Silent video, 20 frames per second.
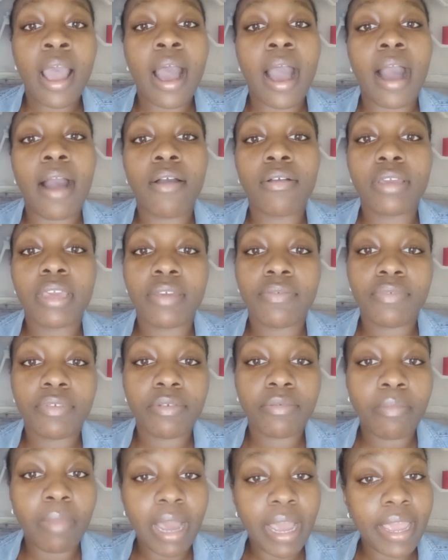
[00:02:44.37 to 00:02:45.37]
I'll give
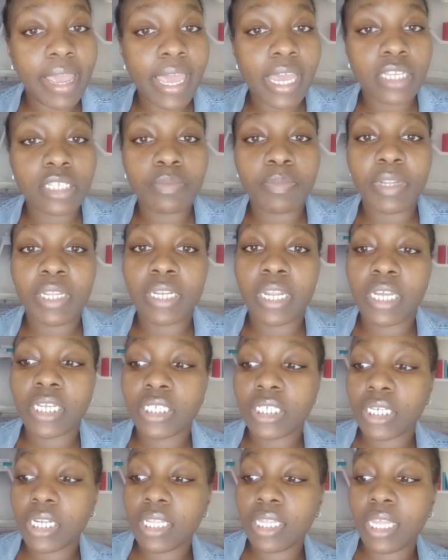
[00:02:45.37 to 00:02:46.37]
you my
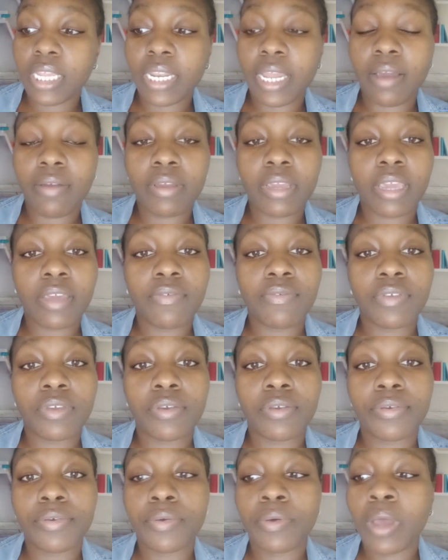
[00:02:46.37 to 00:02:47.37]
explanation and then I'll give
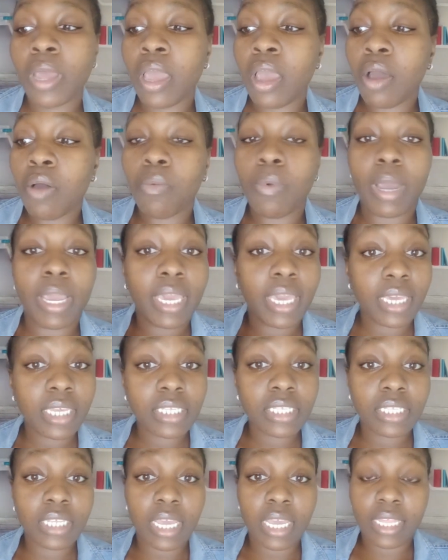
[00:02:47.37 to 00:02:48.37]
you what he
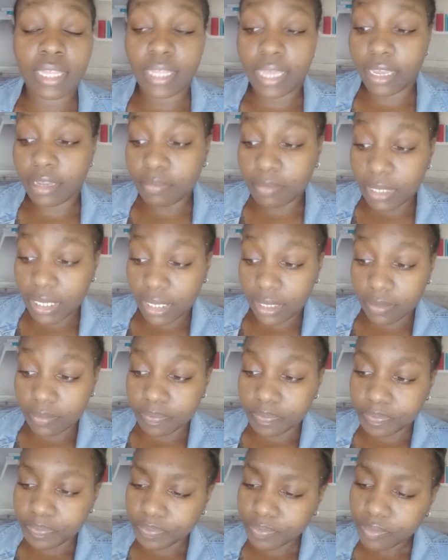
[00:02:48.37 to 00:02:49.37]
said they
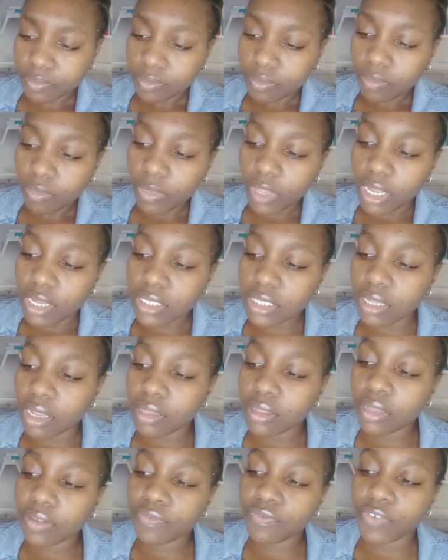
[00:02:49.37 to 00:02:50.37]
mean. So
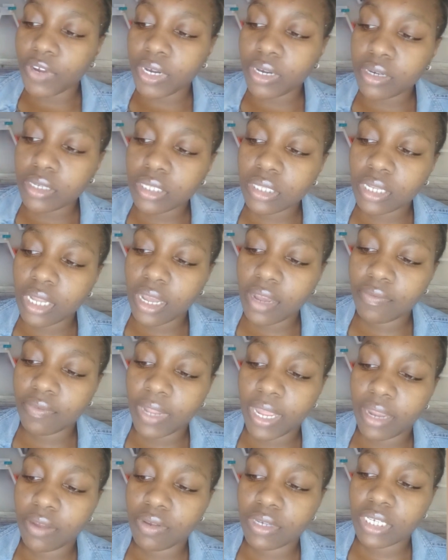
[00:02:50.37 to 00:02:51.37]
the first love
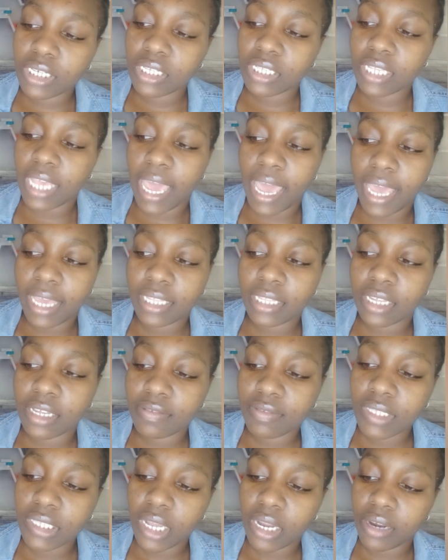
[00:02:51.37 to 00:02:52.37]
language is act
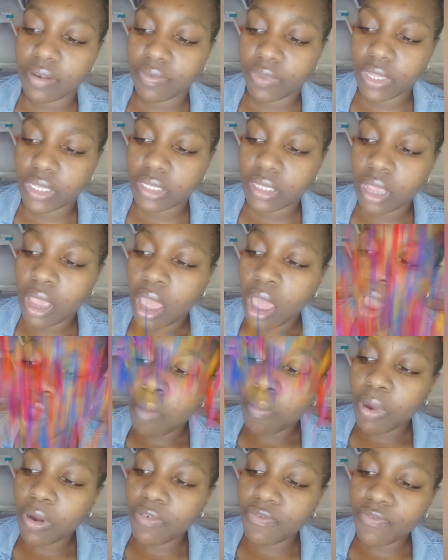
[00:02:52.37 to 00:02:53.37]
of service,
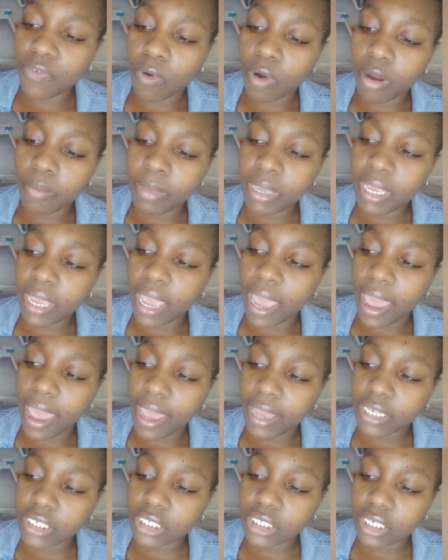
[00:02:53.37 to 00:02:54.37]
performing
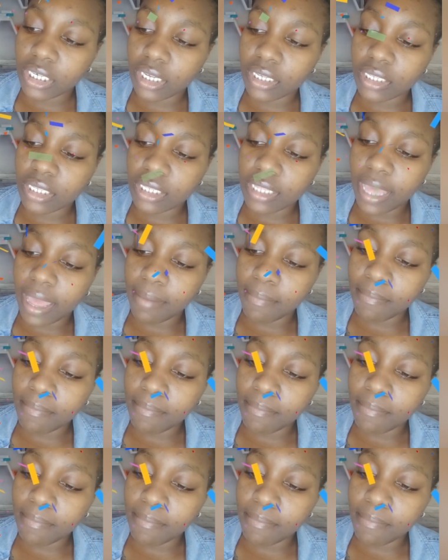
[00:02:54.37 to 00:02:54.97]
actions that